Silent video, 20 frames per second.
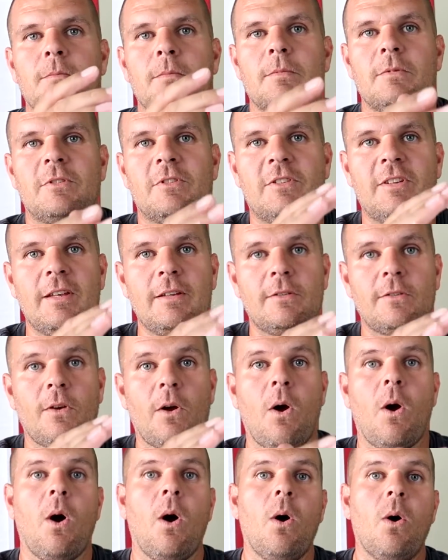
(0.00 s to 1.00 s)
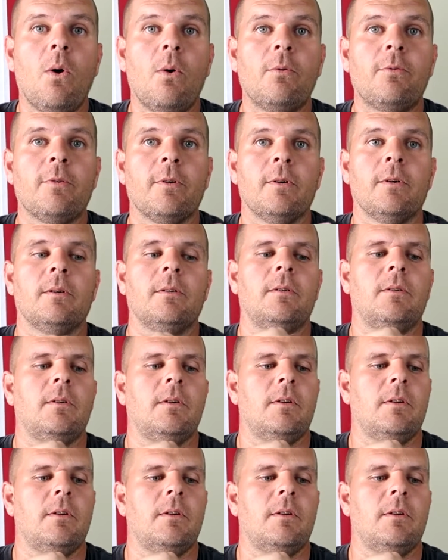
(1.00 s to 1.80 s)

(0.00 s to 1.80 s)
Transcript: sits over